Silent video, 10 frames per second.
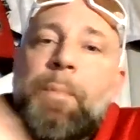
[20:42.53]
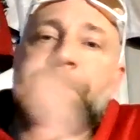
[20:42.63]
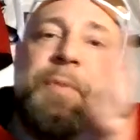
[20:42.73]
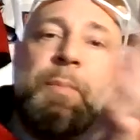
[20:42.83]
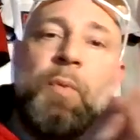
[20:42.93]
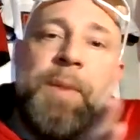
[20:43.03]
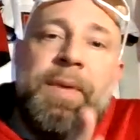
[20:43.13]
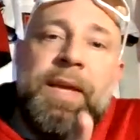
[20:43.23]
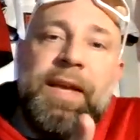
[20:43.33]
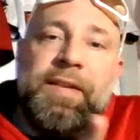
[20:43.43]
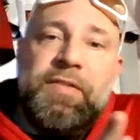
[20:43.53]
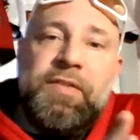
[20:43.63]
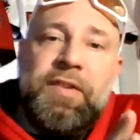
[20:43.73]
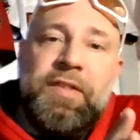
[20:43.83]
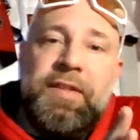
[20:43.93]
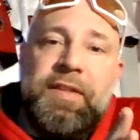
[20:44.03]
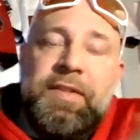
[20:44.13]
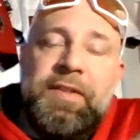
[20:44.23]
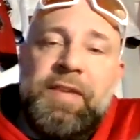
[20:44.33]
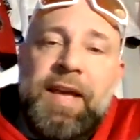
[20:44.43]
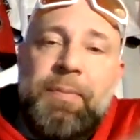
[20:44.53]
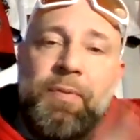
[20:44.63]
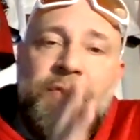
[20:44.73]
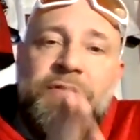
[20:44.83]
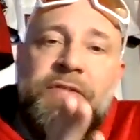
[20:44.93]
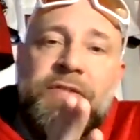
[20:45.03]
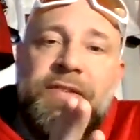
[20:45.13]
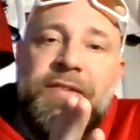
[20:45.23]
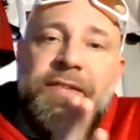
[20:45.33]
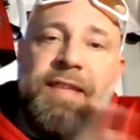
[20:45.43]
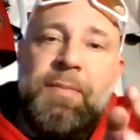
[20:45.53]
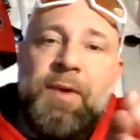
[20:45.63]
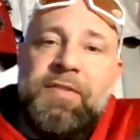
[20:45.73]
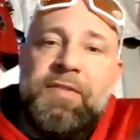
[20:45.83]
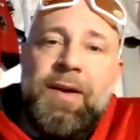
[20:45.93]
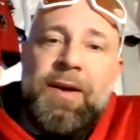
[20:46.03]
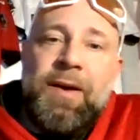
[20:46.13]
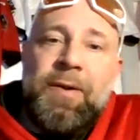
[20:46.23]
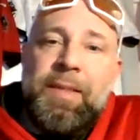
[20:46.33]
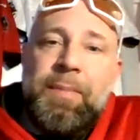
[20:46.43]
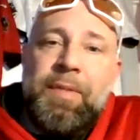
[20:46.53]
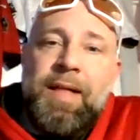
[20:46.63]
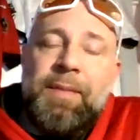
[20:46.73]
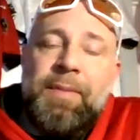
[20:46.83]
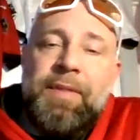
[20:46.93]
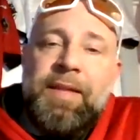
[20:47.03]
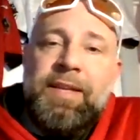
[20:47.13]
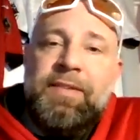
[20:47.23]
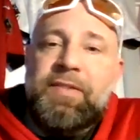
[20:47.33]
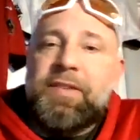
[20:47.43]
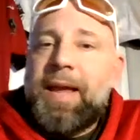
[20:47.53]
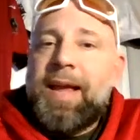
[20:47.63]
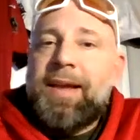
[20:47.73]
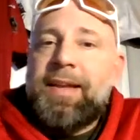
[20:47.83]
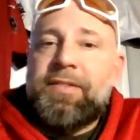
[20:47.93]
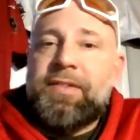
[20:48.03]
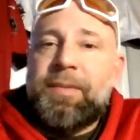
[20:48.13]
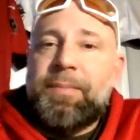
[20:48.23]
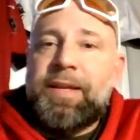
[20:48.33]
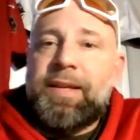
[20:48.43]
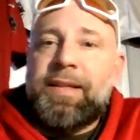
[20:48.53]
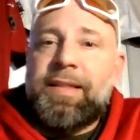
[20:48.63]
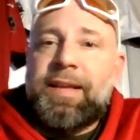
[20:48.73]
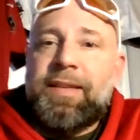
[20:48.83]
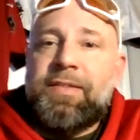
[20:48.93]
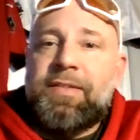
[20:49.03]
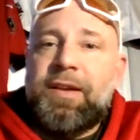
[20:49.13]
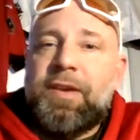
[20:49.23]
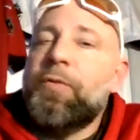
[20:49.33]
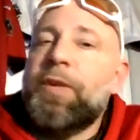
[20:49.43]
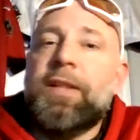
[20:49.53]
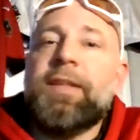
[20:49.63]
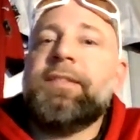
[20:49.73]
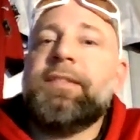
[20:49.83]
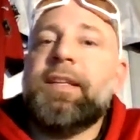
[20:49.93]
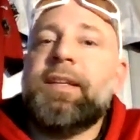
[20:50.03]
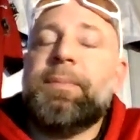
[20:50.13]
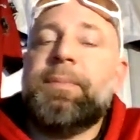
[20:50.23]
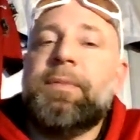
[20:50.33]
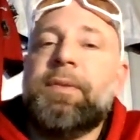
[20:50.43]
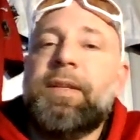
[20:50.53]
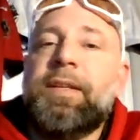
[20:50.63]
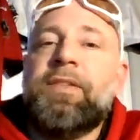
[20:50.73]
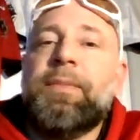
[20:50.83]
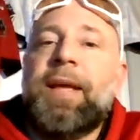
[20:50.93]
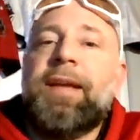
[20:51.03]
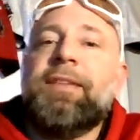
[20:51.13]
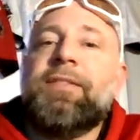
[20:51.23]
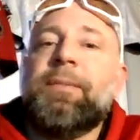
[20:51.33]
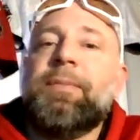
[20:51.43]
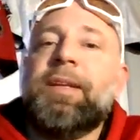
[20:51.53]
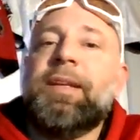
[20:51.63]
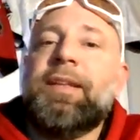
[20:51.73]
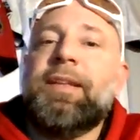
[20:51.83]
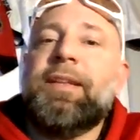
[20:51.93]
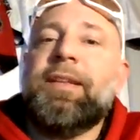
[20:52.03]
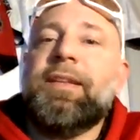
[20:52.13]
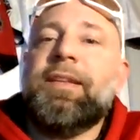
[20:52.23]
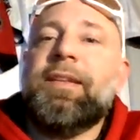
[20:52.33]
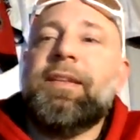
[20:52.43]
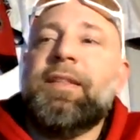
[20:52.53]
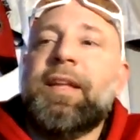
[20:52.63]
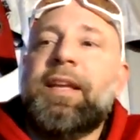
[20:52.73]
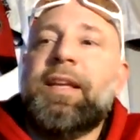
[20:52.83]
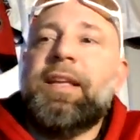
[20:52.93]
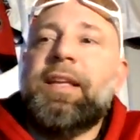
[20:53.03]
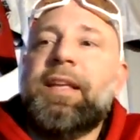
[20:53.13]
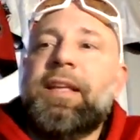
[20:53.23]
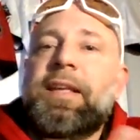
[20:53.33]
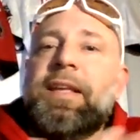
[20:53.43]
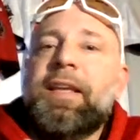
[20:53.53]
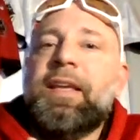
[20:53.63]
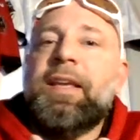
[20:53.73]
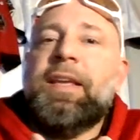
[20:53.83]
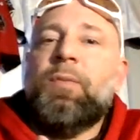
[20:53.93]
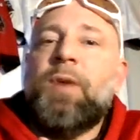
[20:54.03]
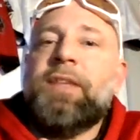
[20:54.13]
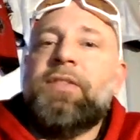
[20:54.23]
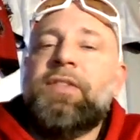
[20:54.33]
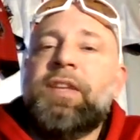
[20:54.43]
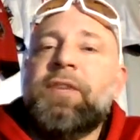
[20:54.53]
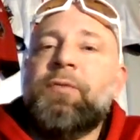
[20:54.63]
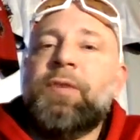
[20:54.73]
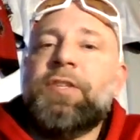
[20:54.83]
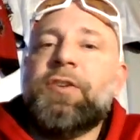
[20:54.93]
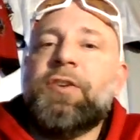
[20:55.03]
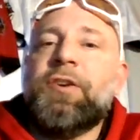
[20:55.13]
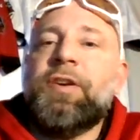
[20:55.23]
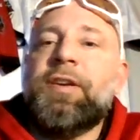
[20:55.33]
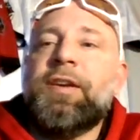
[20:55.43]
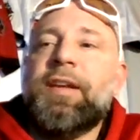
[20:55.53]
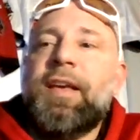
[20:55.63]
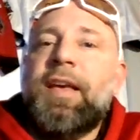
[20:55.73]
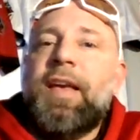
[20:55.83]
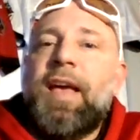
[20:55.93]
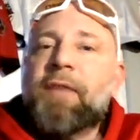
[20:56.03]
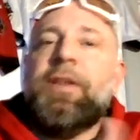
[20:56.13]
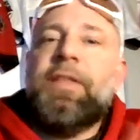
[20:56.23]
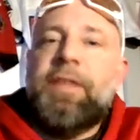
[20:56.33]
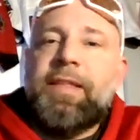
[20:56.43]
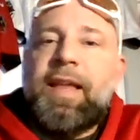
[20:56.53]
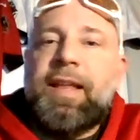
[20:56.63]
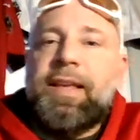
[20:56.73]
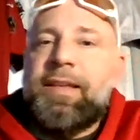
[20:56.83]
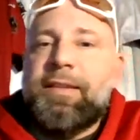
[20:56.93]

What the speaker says: the point being is this guy puts Dak Prescott out on the block, but then he's demanding something that's unrealistic. He's demanding something like he wants in return everything that he